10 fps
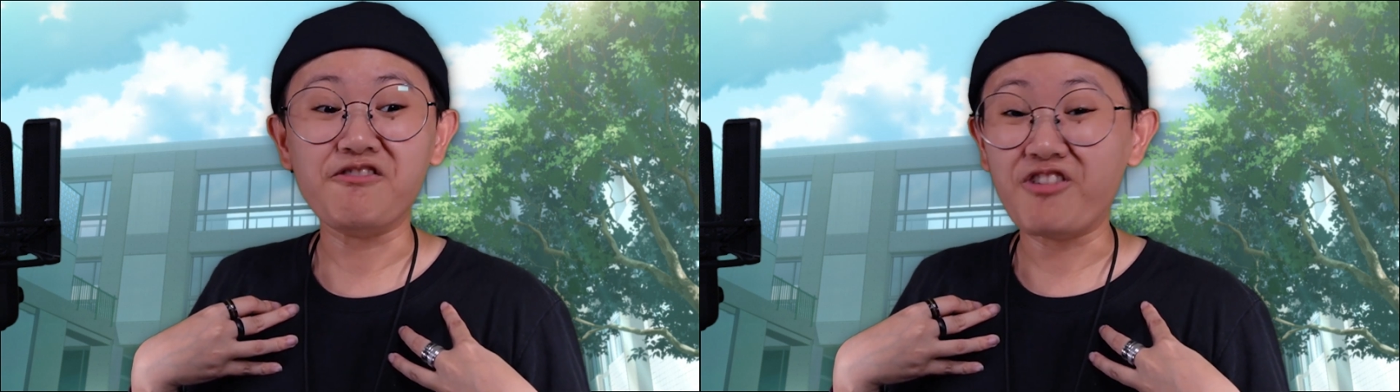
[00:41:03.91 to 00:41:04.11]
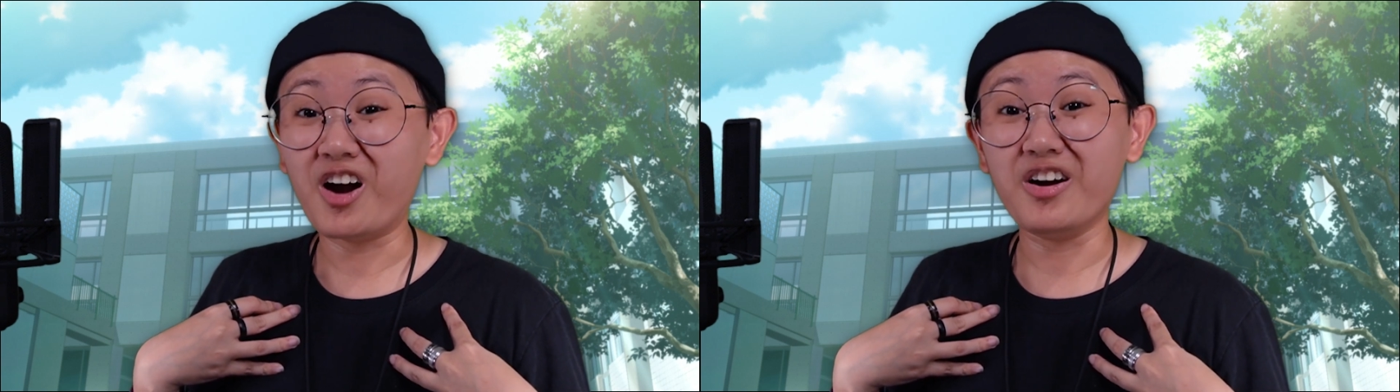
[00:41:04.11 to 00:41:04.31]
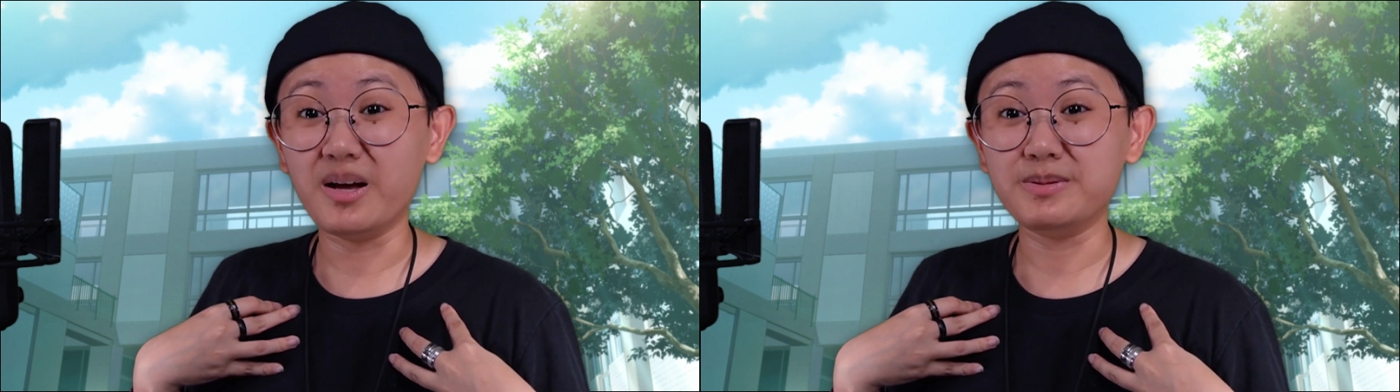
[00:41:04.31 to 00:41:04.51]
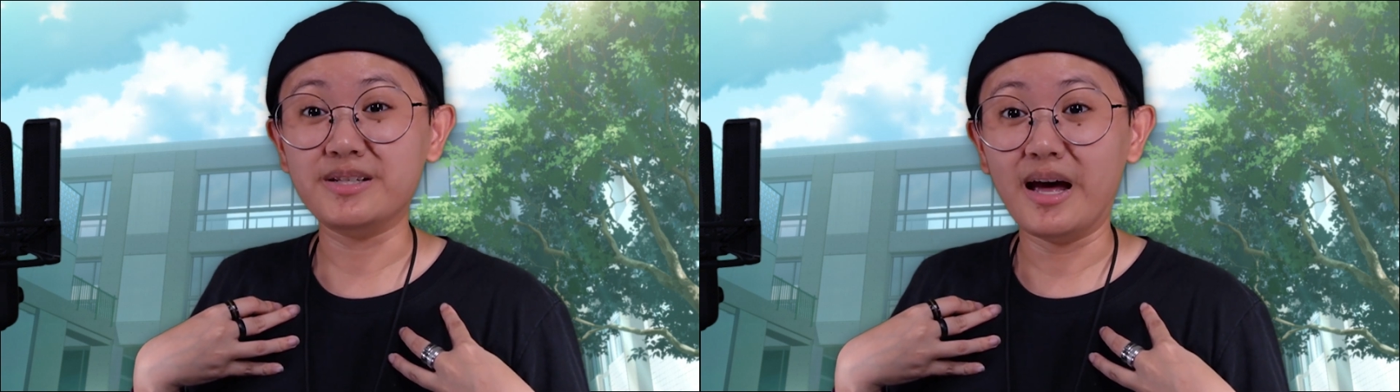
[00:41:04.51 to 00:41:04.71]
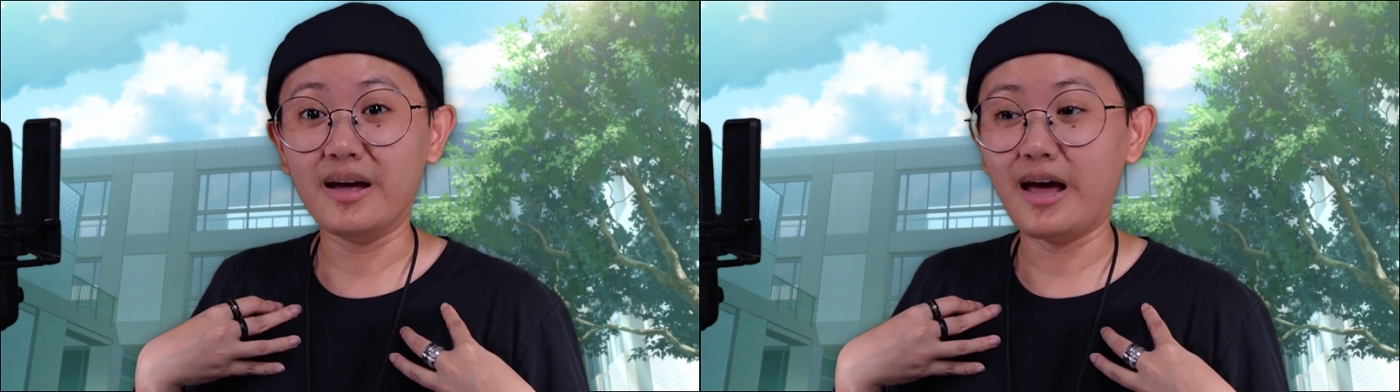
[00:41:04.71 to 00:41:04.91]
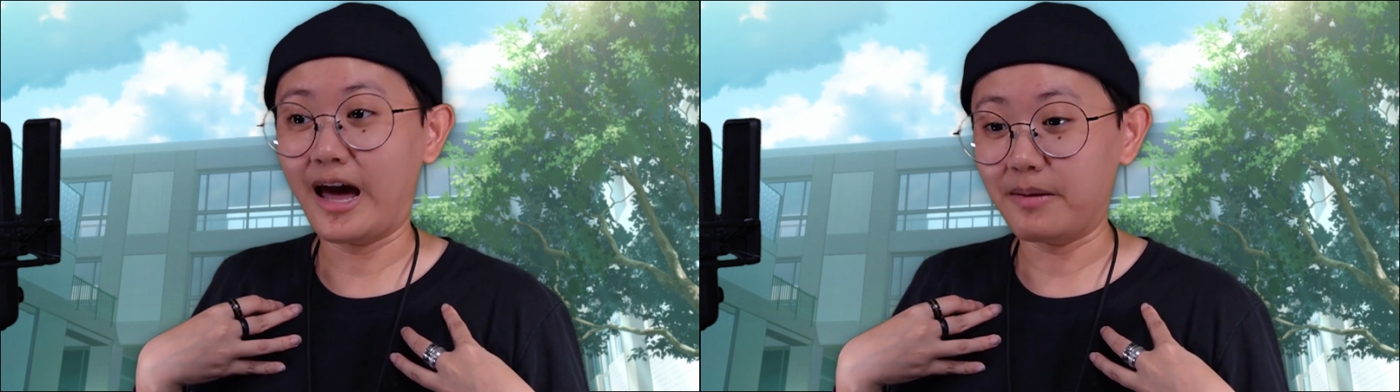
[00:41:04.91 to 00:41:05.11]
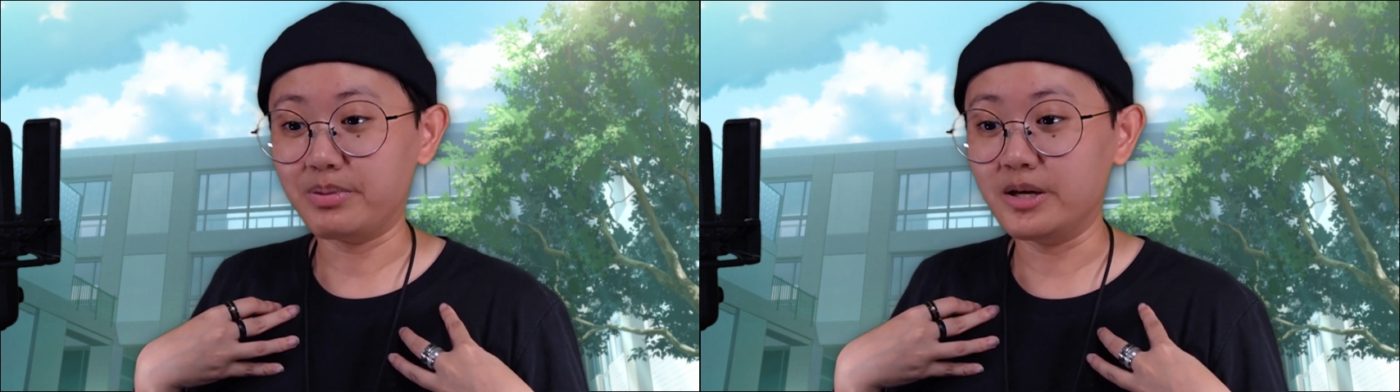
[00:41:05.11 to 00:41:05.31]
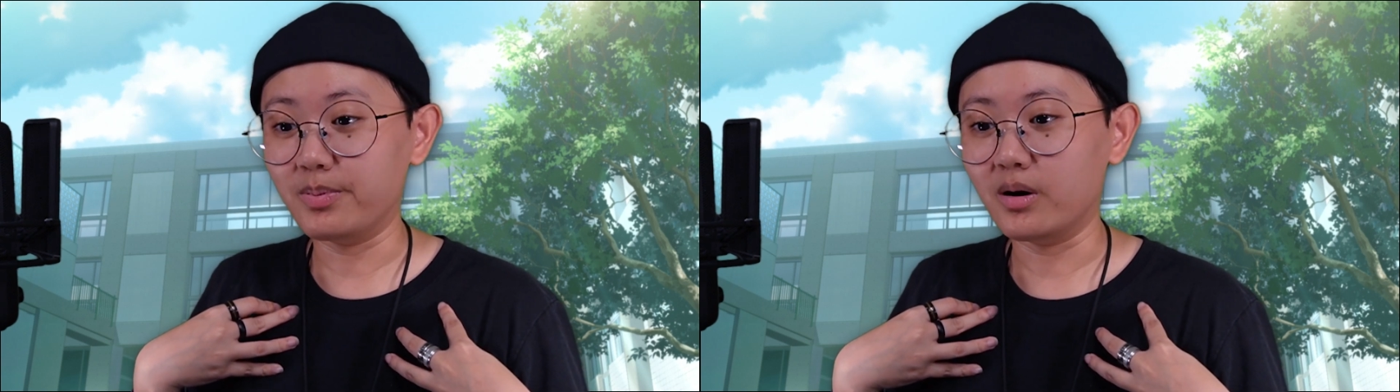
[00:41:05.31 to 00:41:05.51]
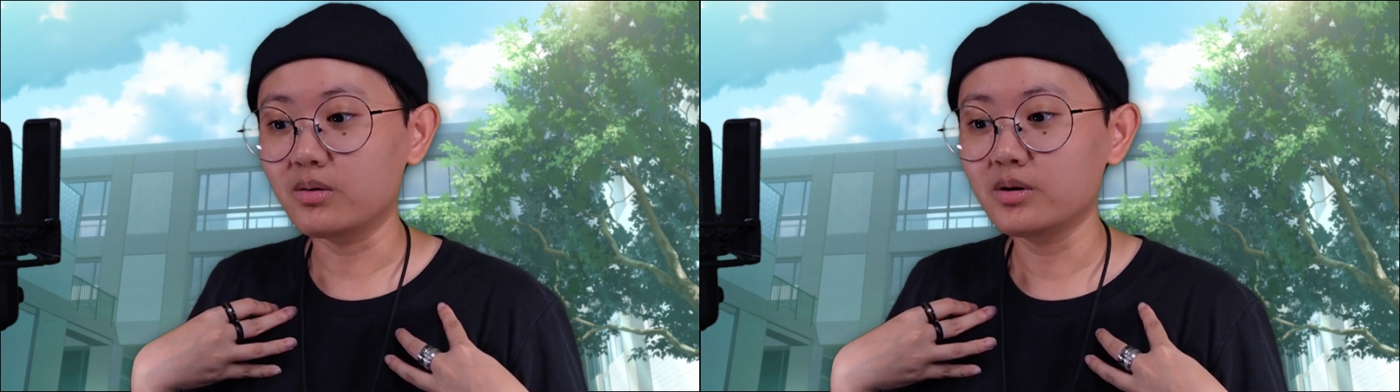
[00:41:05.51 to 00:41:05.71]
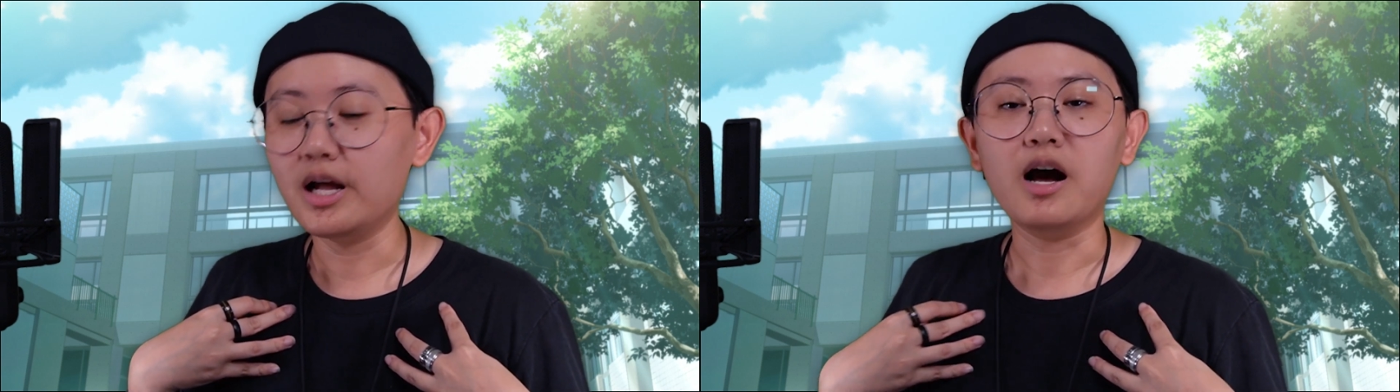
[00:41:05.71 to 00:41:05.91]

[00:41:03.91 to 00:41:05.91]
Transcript: very upset at people.